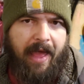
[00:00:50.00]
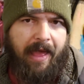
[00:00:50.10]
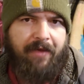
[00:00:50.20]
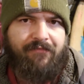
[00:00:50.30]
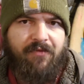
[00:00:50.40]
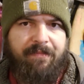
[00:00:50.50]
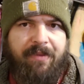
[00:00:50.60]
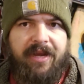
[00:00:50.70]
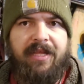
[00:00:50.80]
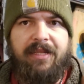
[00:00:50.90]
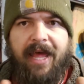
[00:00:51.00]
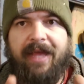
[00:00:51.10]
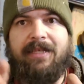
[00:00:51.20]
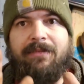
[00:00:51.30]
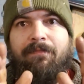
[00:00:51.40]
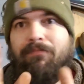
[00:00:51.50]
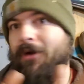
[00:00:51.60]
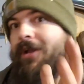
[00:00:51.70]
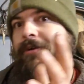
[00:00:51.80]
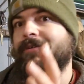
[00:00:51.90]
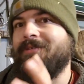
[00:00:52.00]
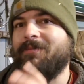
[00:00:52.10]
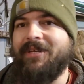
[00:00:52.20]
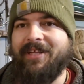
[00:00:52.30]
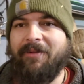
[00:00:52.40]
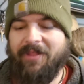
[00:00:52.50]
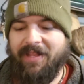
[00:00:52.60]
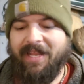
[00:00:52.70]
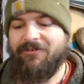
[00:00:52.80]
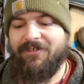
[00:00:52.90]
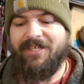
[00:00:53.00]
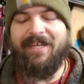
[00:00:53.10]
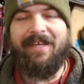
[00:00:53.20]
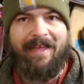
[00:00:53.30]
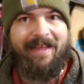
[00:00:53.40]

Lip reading: everybody likes breakers when dealing with electricity.